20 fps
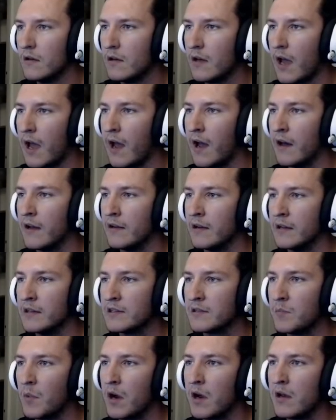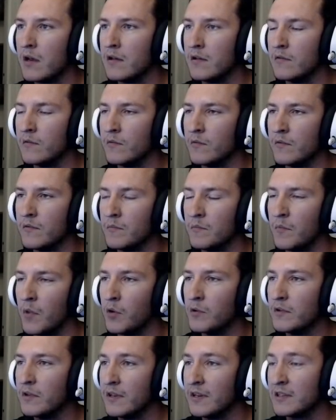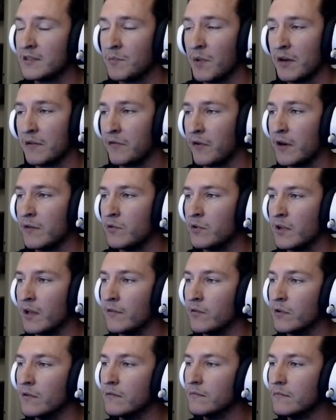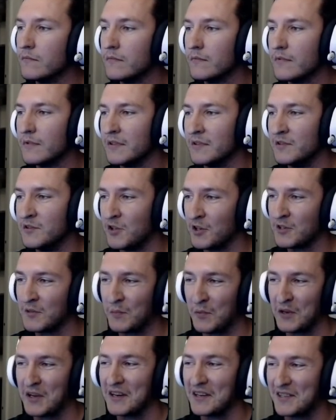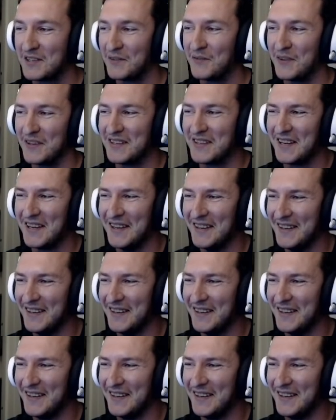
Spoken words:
and it's my favorite level just because of it.